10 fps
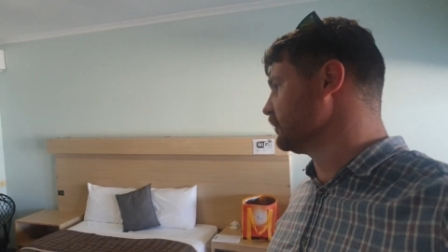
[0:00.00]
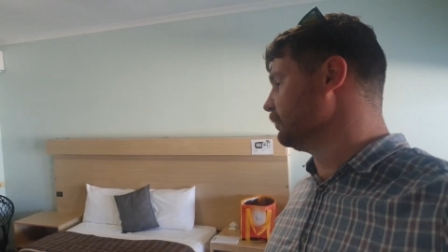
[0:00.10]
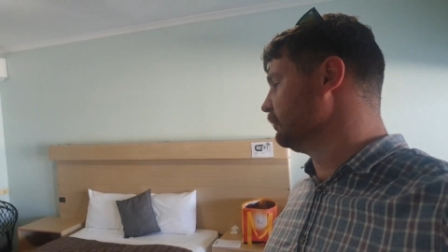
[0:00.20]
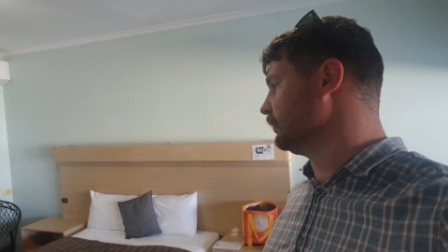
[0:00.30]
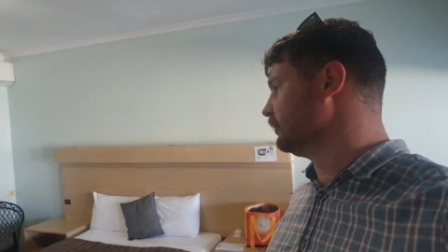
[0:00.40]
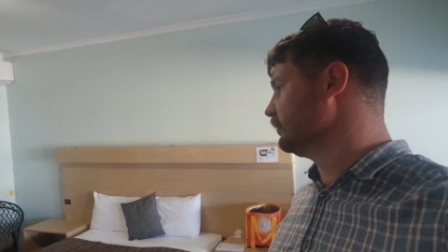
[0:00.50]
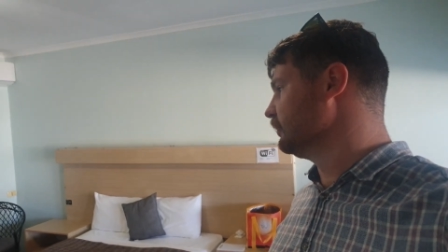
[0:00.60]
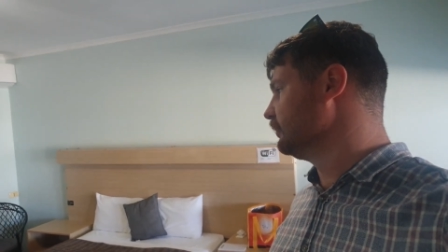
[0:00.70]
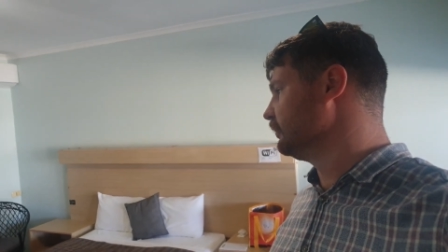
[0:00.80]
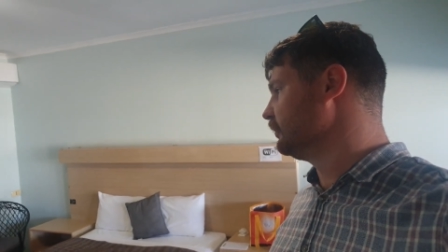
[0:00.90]
or something.
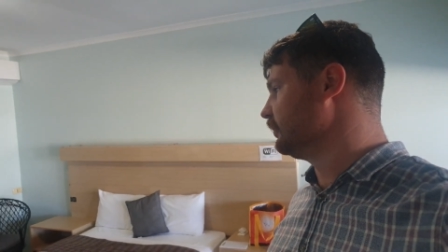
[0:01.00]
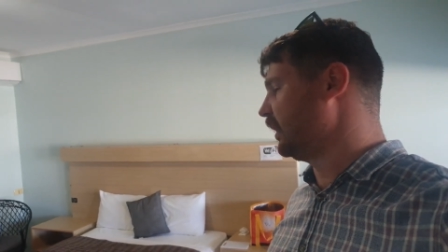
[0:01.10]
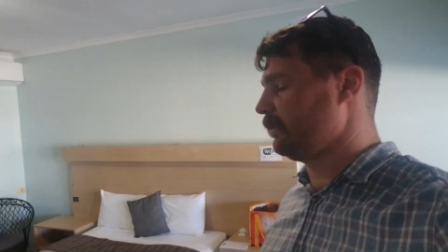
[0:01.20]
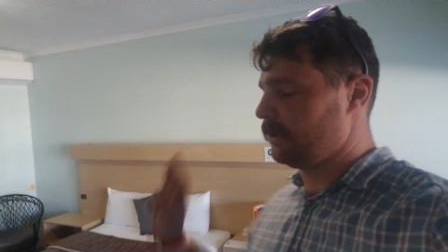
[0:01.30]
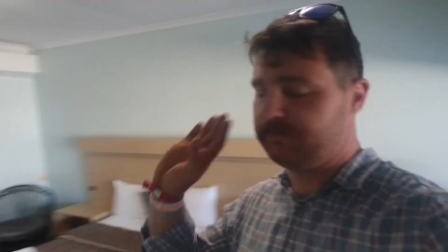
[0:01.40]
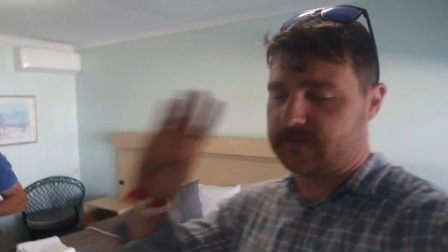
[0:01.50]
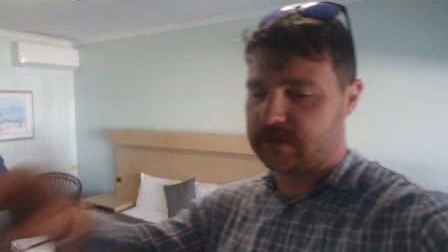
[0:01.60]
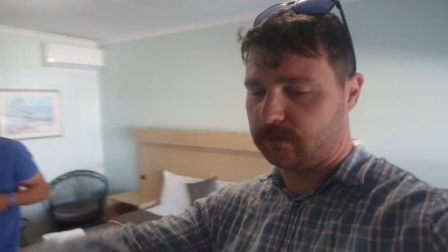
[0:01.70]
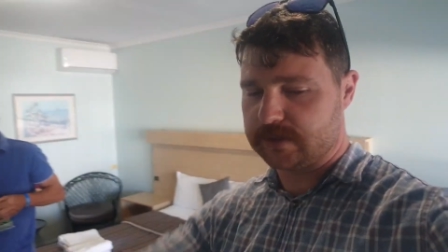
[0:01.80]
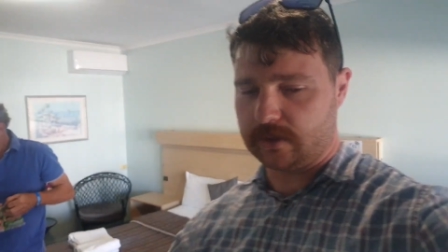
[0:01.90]
That, anyway,
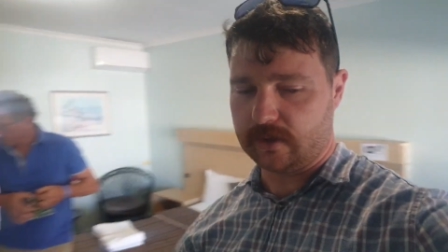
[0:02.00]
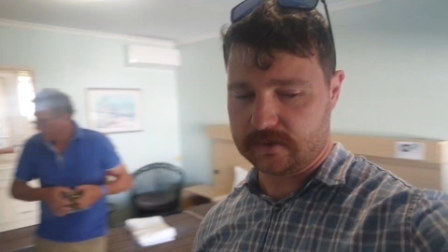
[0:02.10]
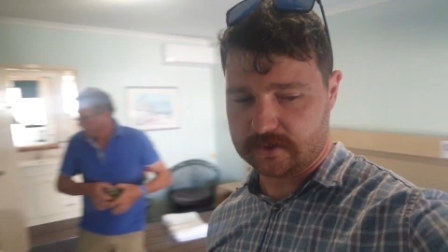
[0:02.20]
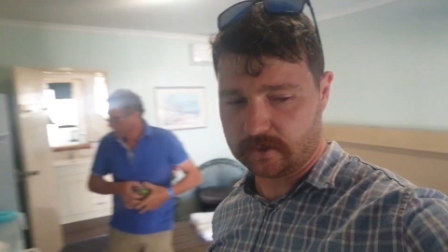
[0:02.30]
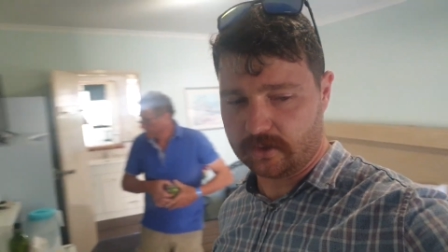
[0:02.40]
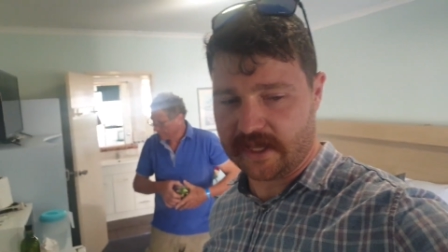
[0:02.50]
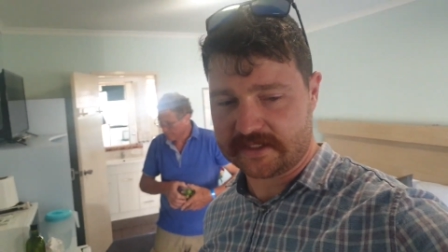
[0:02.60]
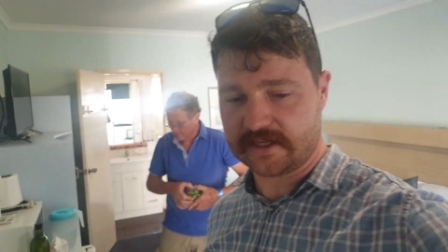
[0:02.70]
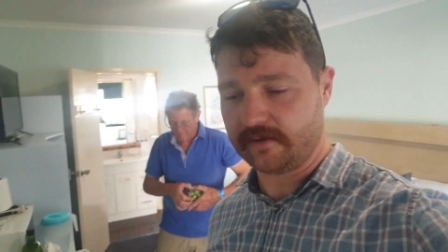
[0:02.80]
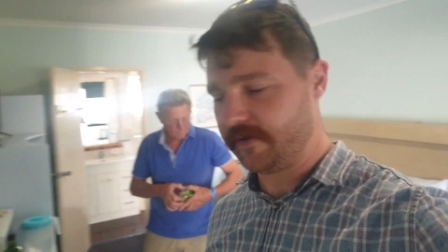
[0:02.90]
so we'll sort sort all
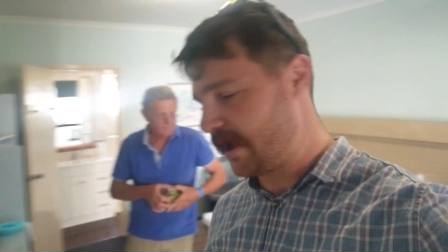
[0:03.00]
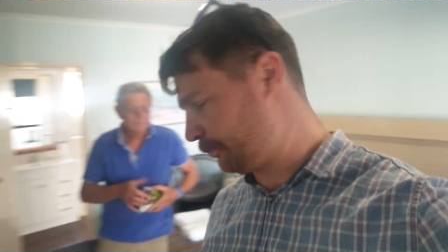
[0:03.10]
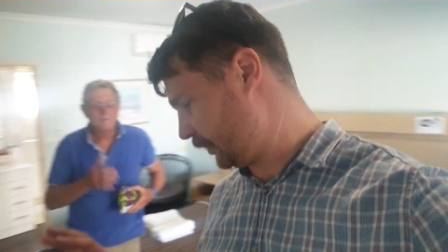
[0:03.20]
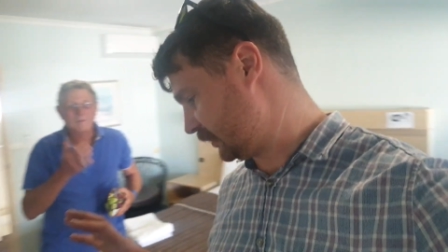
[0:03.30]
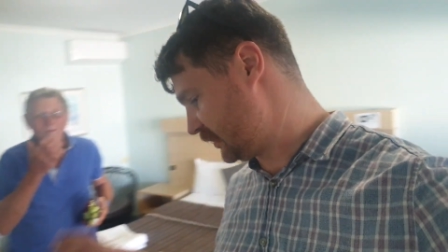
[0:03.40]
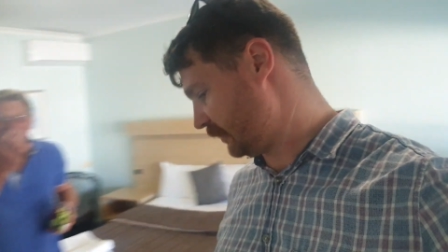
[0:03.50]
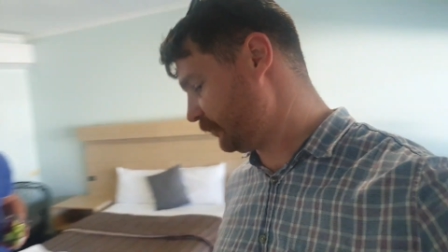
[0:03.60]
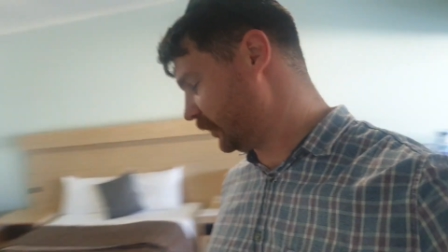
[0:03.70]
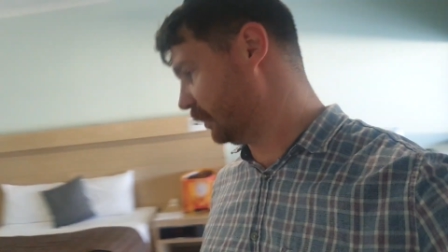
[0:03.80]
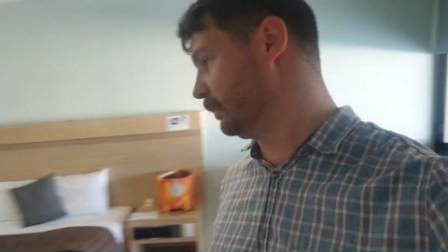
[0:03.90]
that stuff out, but it's
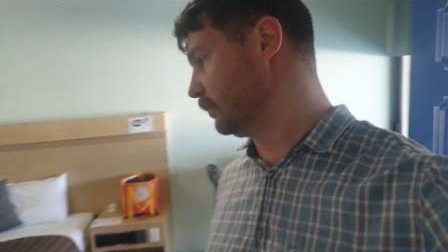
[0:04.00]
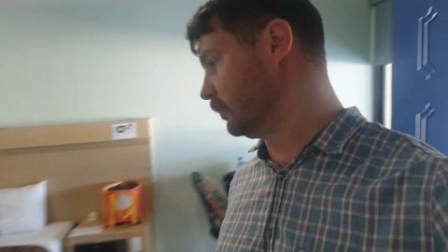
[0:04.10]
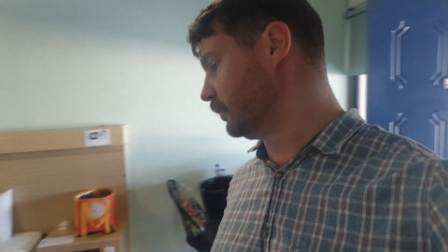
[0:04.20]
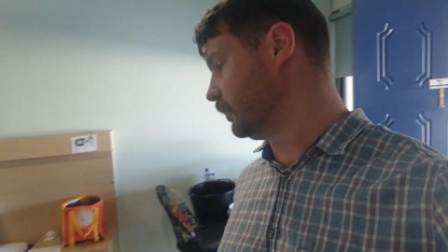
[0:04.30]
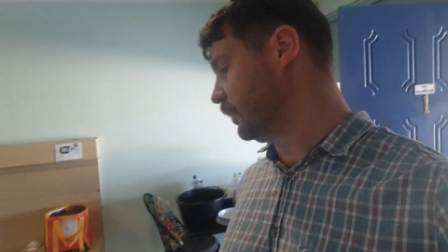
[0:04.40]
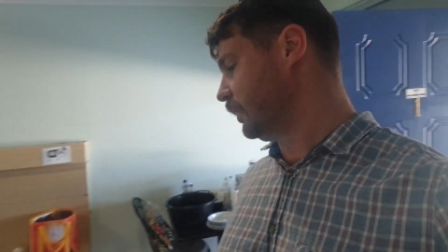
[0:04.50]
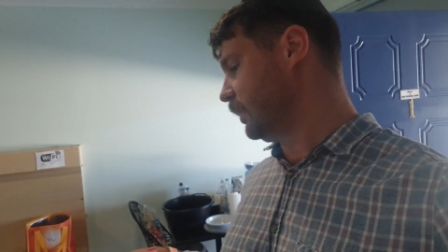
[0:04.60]
definitely going to be good.